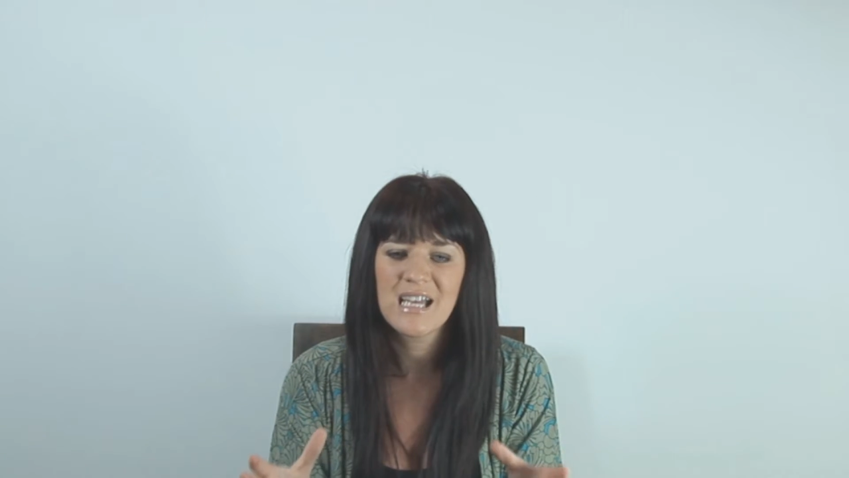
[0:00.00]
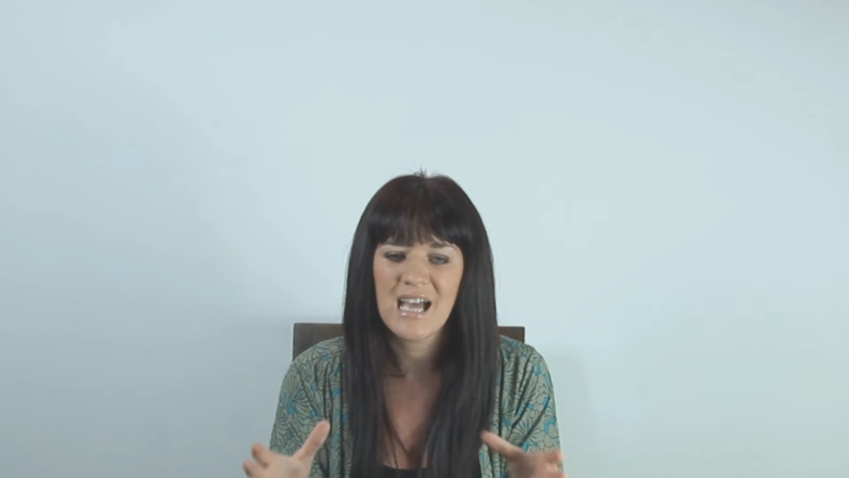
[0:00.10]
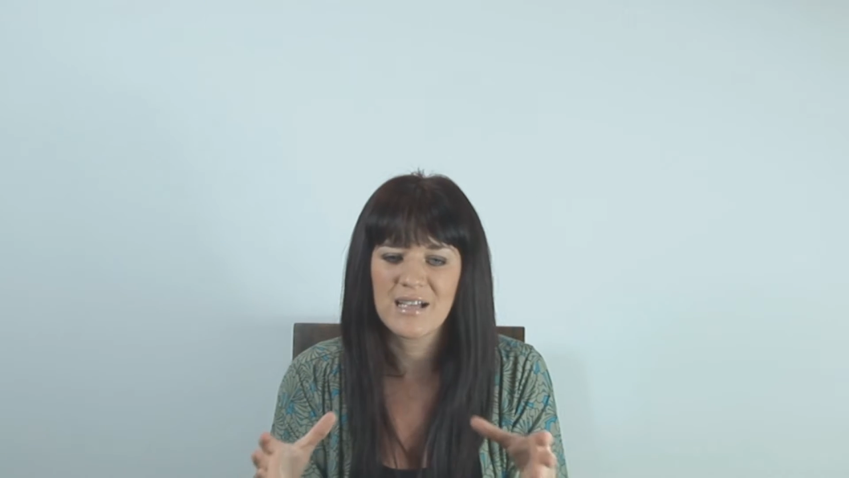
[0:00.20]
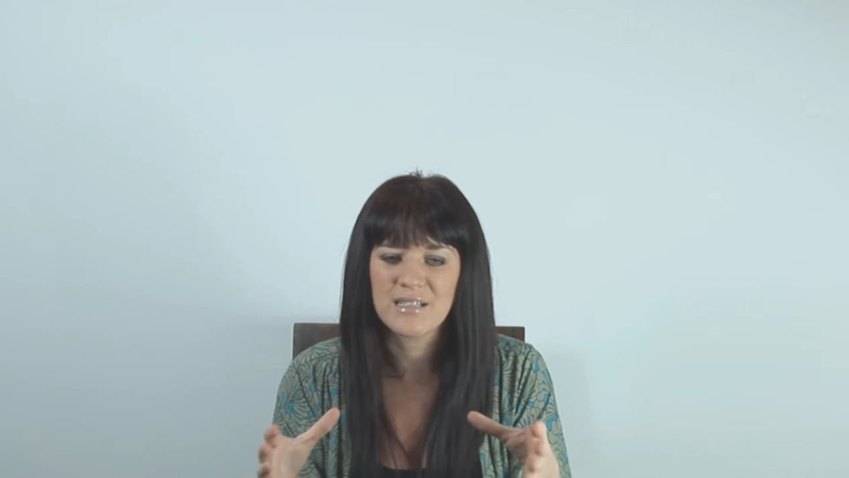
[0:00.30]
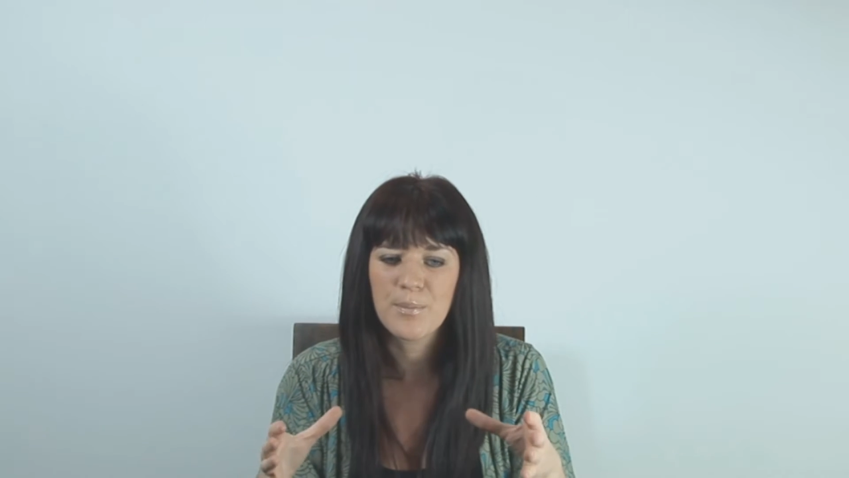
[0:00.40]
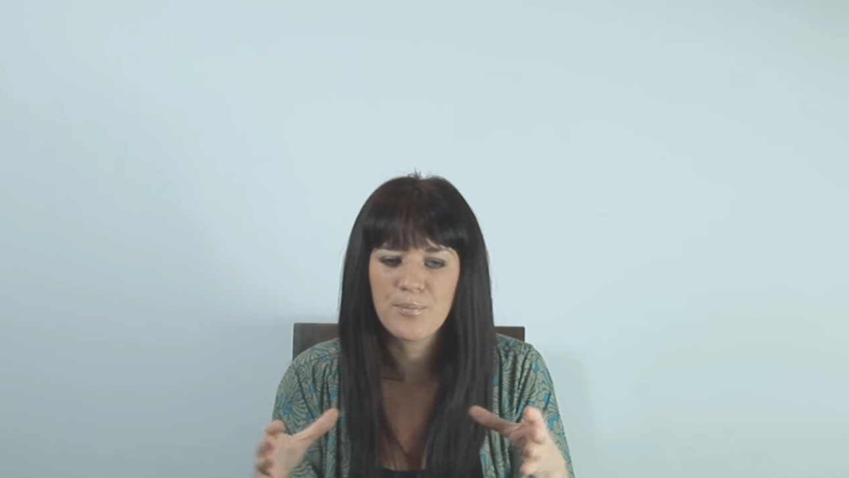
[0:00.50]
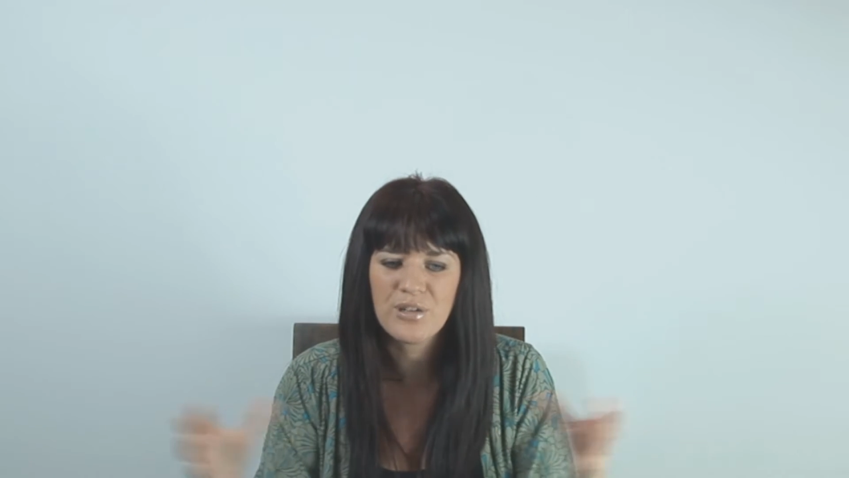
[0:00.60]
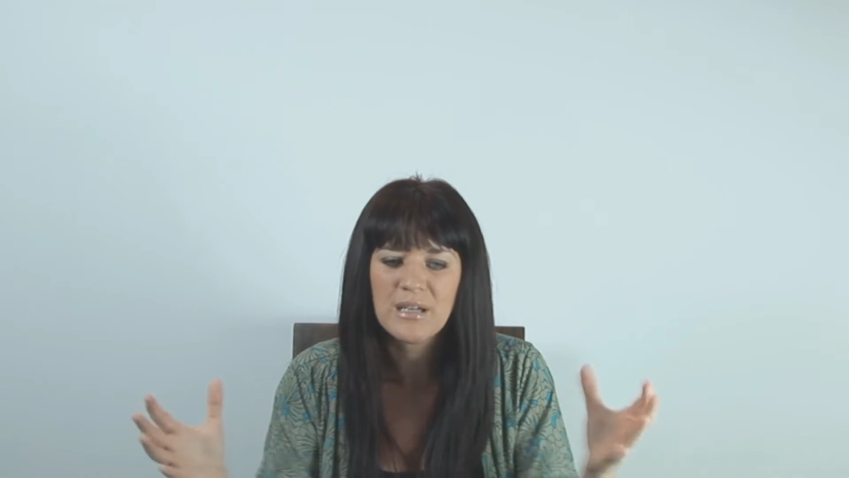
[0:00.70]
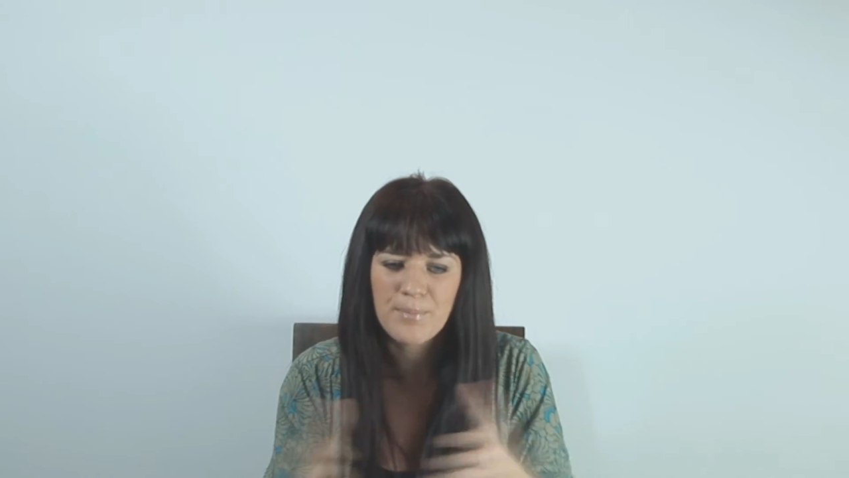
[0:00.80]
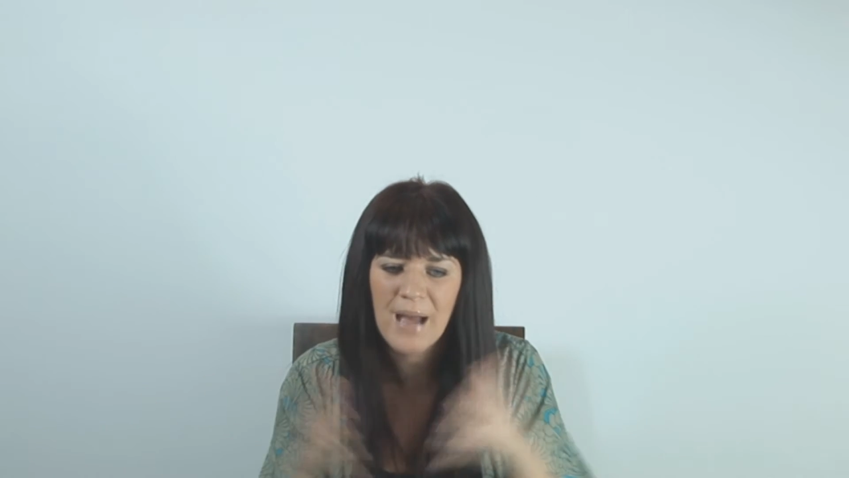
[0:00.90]
and
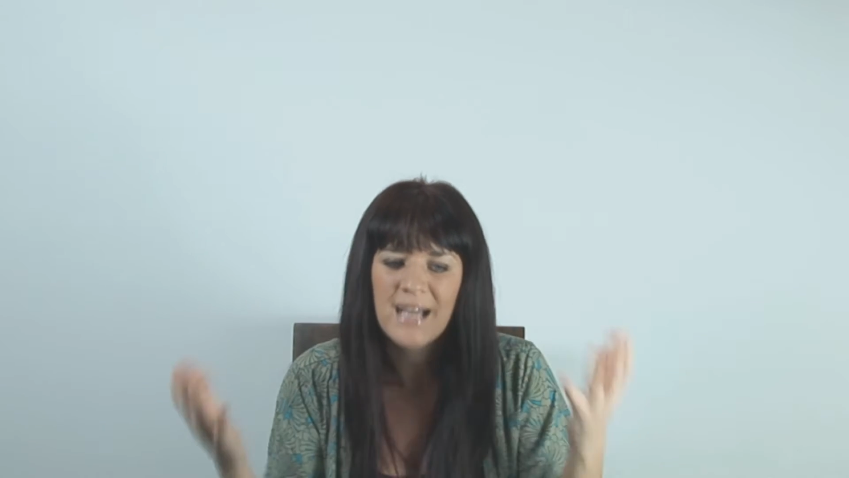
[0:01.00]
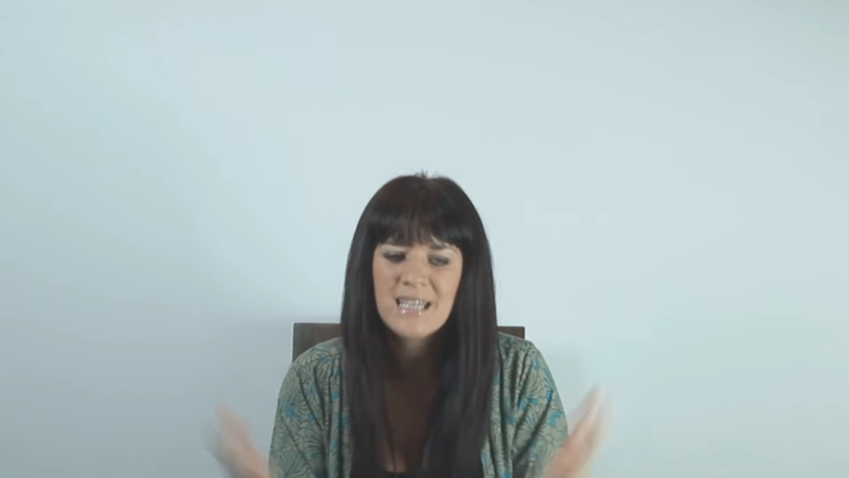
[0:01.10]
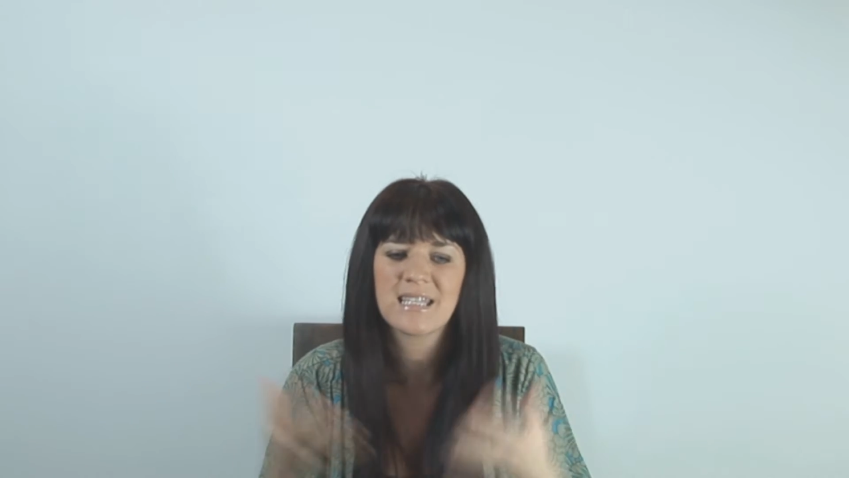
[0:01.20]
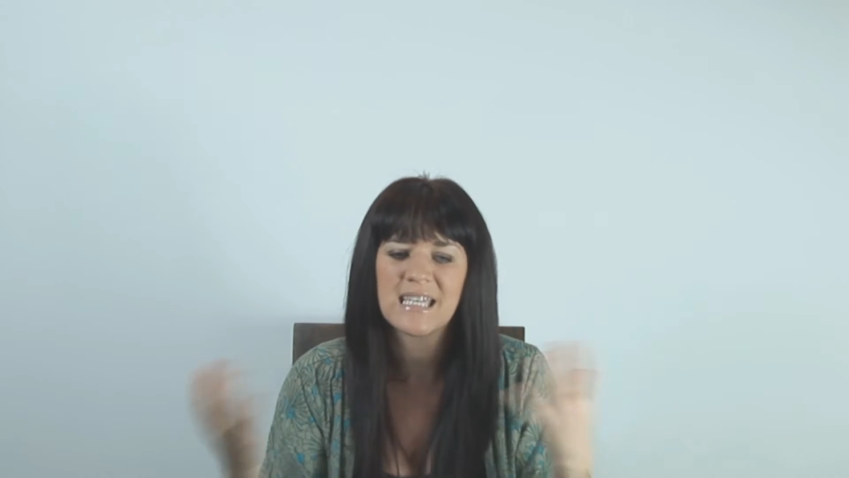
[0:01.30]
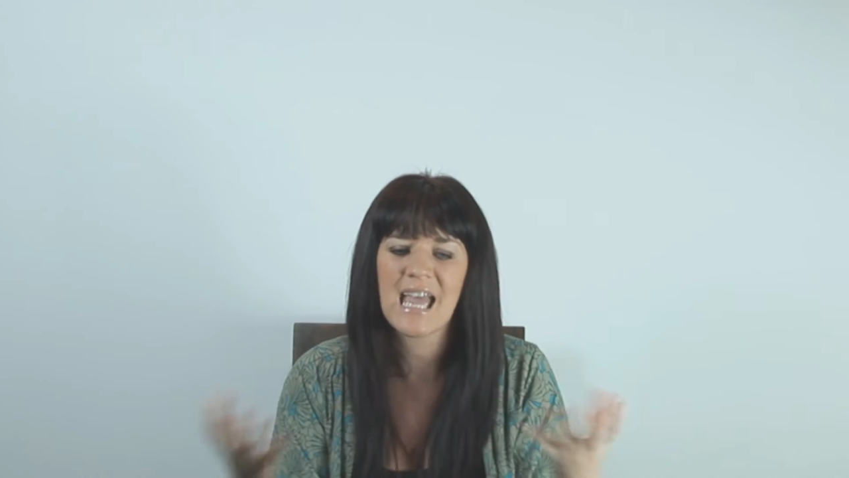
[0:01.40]
bring back the